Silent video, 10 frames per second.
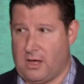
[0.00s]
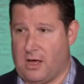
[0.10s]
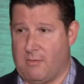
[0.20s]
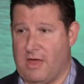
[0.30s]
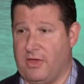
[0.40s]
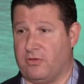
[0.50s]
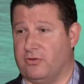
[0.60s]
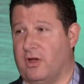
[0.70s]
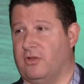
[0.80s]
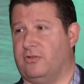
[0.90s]
Um, I think
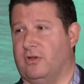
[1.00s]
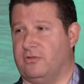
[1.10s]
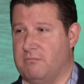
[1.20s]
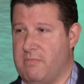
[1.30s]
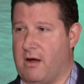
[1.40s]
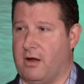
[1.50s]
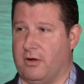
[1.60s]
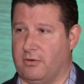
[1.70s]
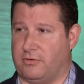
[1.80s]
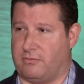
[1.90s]
there's also some
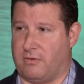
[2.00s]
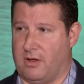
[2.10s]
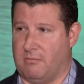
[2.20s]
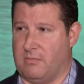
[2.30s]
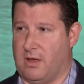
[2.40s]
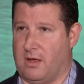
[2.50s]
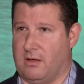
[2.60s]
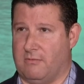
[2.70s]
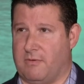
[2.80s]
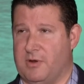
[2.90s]
barriers from,
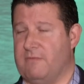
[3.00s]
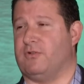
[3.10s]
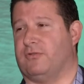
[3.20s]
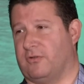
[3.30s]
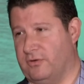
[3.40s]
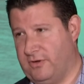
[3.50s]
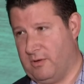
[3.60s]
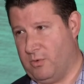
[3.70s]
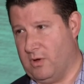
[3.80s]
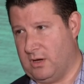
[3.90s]
uh, from an infrastructure
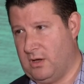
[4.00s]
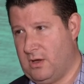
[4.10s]
standpoint.